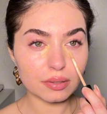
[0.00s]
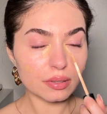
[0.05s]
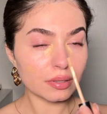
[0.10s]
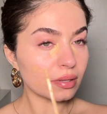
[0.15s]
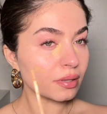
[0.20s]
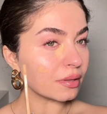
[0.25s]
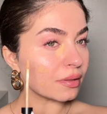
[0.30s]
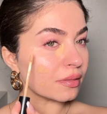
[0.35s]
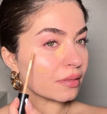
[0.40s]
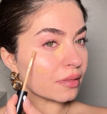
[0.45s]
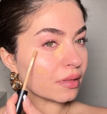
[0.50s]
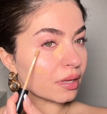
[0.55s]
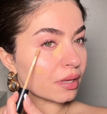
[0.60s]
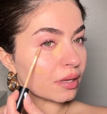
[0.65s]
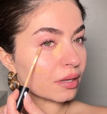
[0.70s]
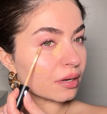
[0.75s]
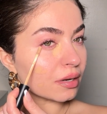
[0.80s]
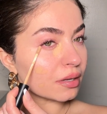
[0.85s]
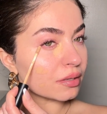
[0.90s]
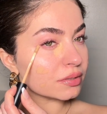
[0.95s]
and
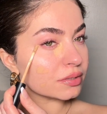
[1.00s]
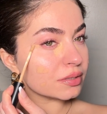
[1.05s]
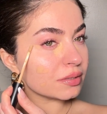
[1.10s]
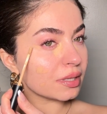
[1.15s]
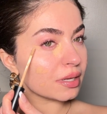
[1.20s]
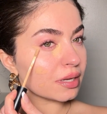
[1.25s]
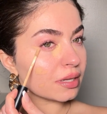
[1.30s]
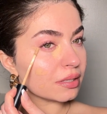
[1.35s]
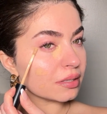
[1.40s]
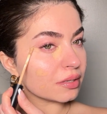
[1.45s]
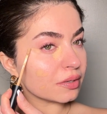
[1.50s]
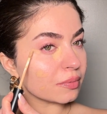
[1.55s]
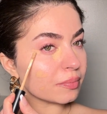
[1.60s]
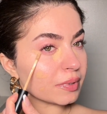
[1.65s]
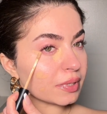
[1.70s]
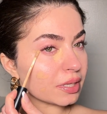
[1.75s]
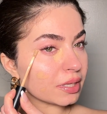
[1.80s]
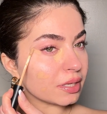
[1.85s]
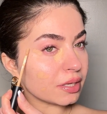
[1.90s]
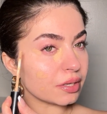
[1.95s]
then I'll do like a little
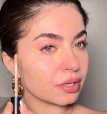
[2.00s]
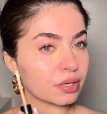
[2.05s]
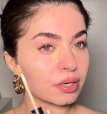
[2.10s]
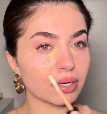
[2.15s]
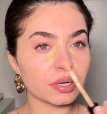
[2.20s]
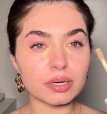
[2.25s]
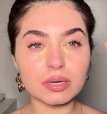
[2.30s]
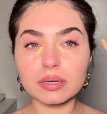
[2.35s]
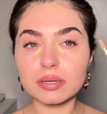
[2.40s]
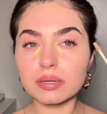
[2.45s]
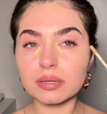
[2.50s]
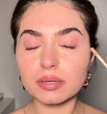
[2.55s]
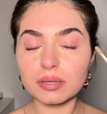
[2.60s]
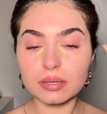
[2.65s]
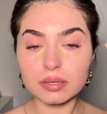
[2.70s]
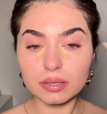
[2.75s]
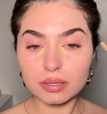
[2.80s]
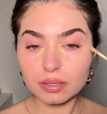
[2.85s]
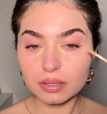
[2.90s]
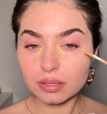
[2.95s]
bit here
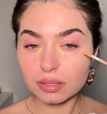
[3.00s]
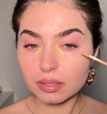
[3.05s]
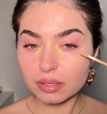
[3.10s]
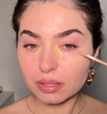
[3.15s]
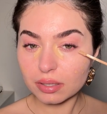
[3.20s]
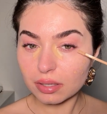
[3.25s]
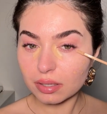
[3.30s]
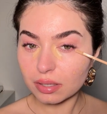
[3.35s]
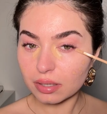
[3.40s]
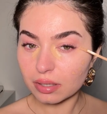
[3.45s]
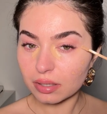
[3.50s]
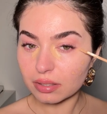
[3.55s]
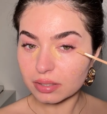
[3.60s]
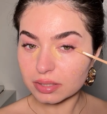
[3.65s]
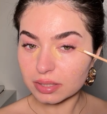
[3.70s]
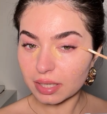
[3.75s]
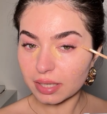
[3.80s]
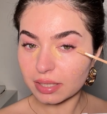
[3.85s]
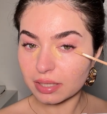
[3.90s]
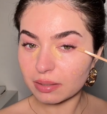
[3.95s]
and a
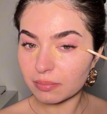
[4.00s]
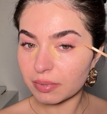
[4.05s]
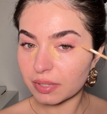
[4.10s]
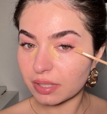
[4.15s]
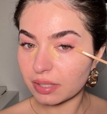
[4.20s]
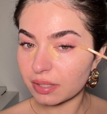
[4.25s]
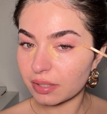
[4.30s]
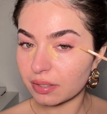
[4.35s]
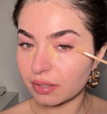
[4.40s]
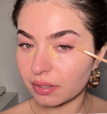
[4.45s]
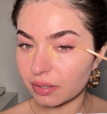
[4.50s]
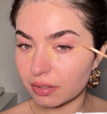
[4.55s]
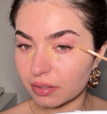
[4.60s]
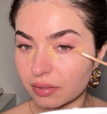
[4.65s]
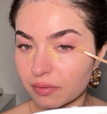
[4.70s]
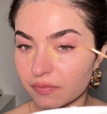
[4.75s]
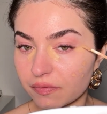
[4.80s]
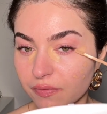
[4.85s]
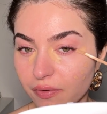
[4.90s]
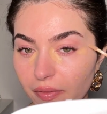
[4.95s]
tiny bit
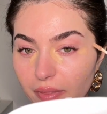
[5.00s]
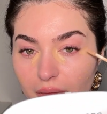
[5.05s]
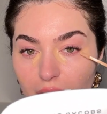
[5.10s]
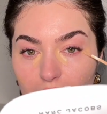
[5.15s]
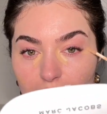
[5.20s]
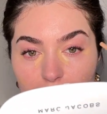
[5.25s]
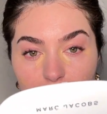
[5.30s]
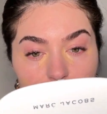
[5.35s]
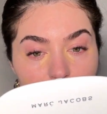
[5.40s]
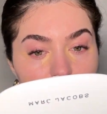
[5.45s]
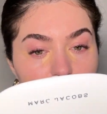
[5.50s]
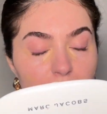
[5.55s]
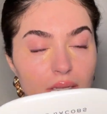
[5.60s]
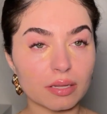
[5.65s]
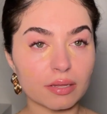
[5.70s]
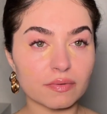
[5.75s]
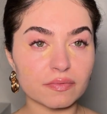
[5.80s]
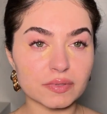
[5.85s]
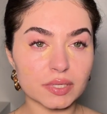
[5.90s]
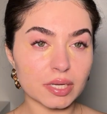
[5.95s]
here for that like
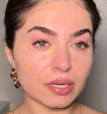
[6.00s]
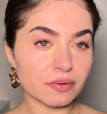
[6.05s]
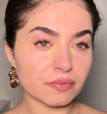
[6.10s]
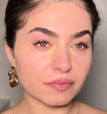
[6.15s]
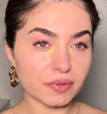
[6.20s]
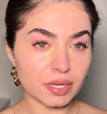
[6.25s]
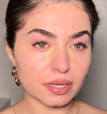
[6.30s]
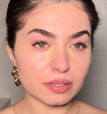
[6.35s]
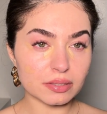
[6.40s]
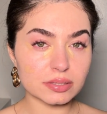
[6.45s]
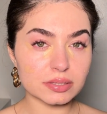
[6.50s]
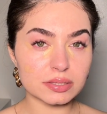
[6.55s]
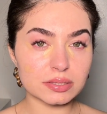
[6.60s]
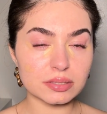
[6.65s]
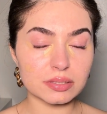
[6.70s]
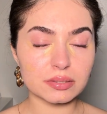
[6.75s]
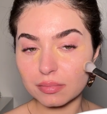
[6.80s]
lifting effect.